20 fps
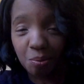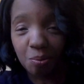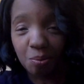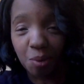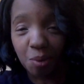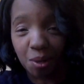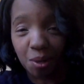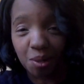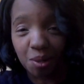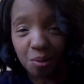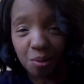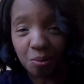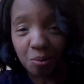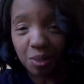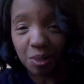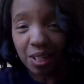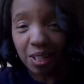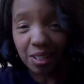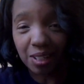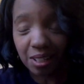were,
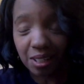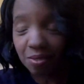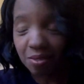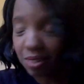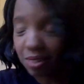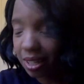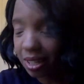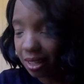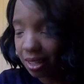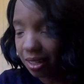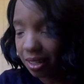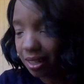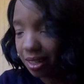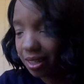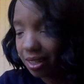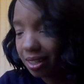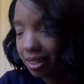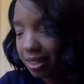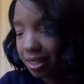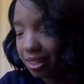where they lived. And
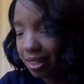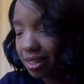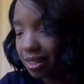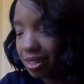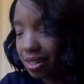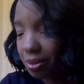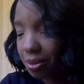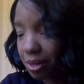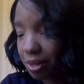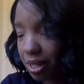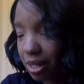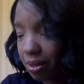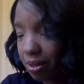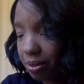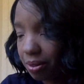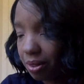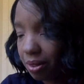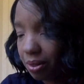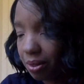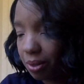it turns
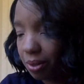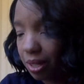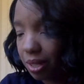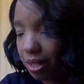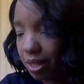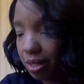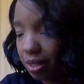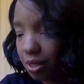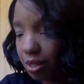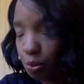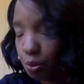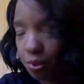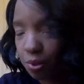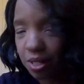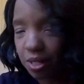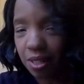out only 2%,